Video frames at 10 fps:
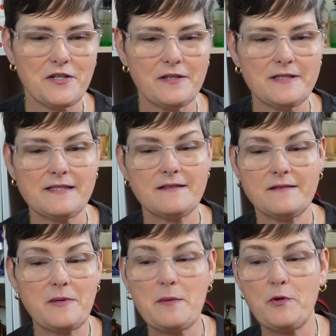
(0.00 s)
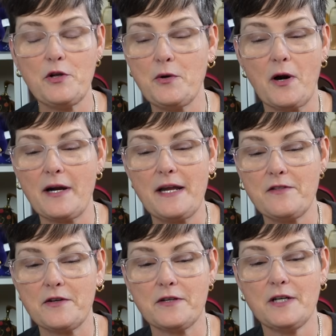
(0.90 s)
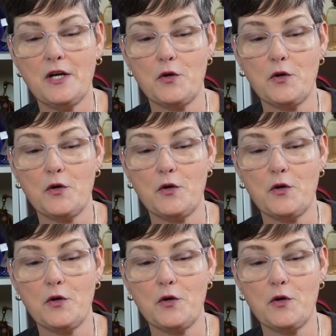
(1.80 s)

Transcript: It's people who are either